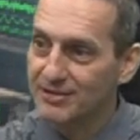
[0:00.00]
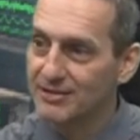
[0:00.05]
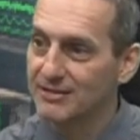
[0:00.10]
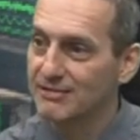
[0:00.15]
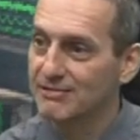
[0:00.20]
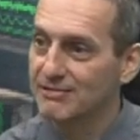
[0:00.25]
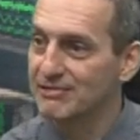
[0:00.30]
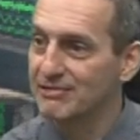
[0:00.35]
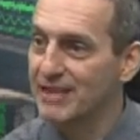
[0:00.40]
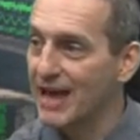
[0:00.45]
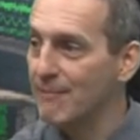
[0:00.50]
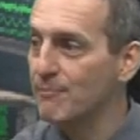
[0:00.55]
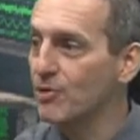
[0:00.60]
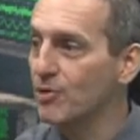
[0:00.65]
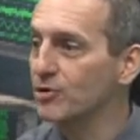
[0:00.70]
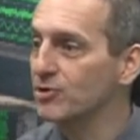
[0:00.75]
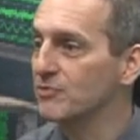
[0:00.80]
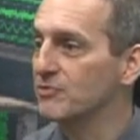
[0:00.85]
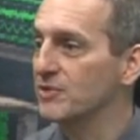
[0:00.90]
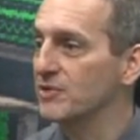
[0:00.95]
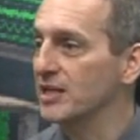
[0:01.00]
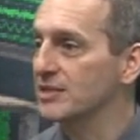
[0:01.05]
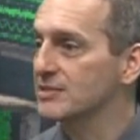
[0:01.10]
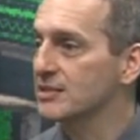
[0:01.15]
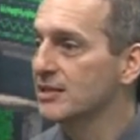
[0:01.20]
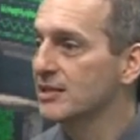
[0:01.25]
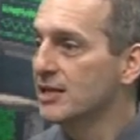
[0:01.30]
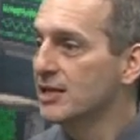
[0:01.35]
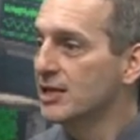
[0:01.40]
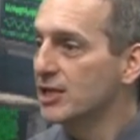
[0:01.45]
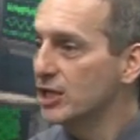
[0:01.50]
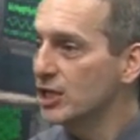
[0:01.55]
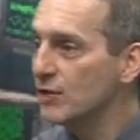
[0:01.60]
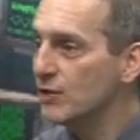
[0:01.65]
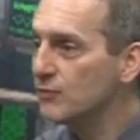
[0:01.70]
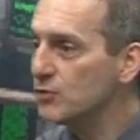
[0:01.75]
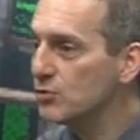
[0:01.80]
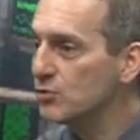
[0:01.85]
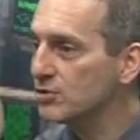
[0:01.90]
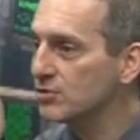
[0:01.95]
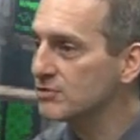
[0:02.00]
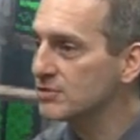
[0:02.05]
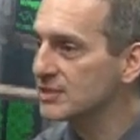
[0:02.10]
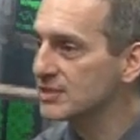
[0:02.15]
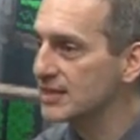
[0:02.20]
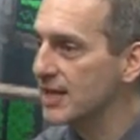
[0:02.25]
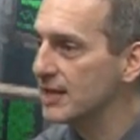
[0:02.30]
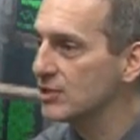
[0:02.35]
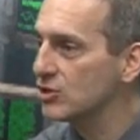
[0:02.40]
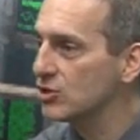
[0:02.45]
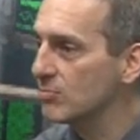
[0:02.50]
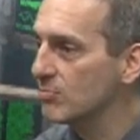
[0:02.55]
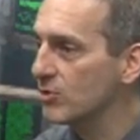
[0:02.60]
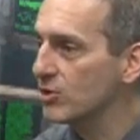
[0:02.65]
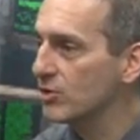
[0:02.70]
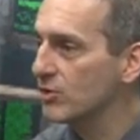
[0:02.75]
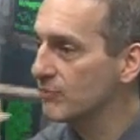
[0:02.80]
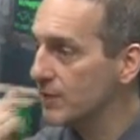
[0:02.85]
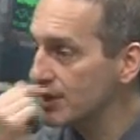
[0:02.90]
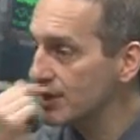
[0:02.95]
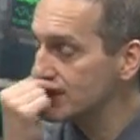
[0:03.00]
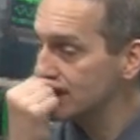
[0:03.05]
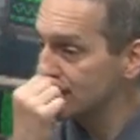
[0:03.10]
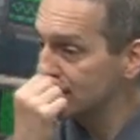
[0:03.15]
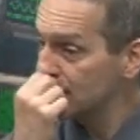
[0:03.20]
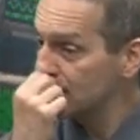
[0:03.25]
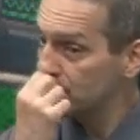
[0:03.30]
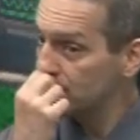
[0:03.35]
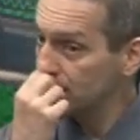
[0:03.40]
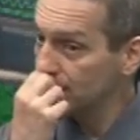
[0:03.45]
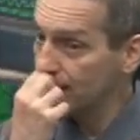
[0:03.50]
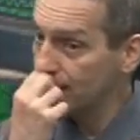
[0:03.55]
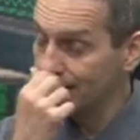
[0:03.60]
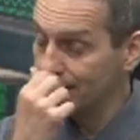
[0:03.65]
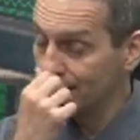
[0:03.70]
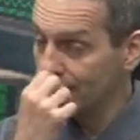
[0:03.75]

That motivates. If you could say in your motivation something like,